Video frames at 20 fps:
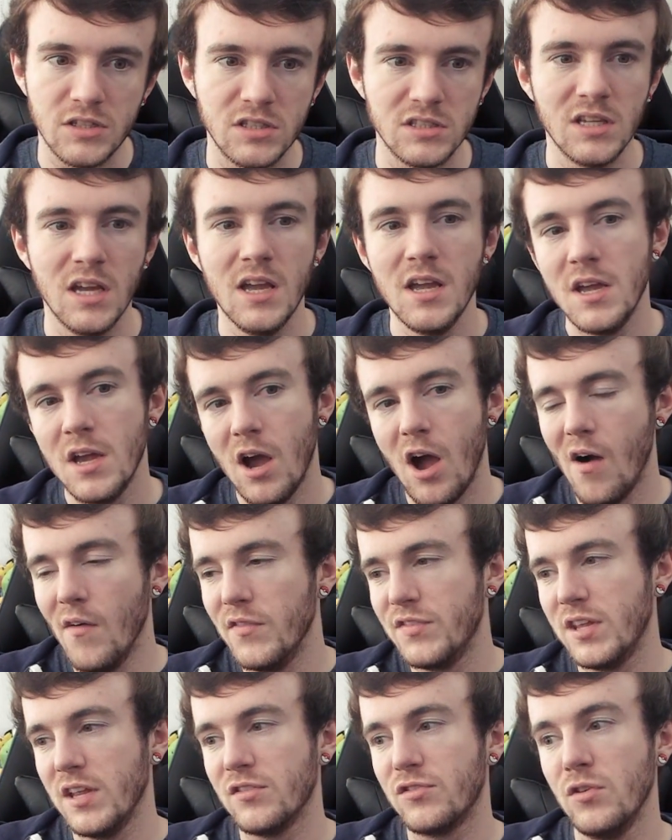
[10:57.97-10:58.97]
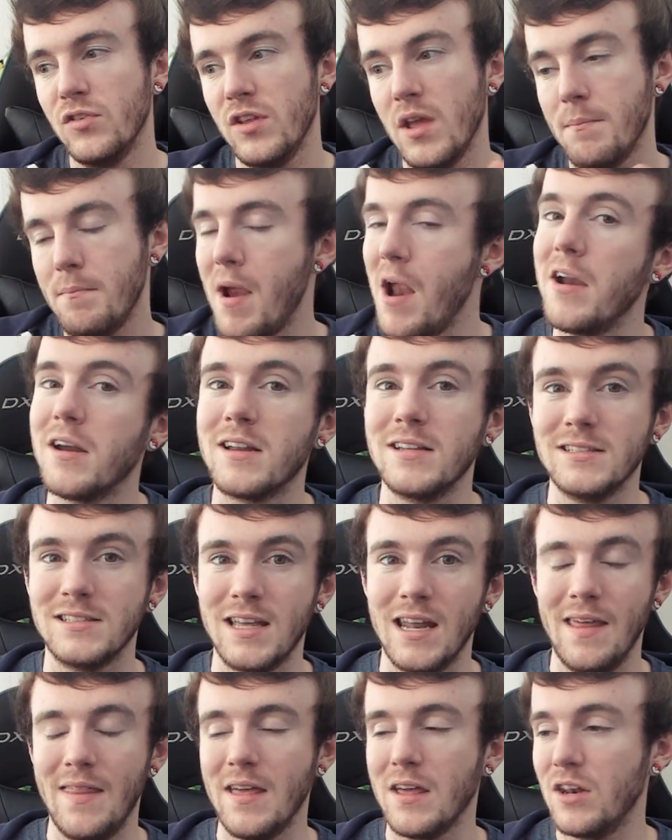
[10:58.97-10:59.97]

Because obviously, as soon as the Americans get it, they're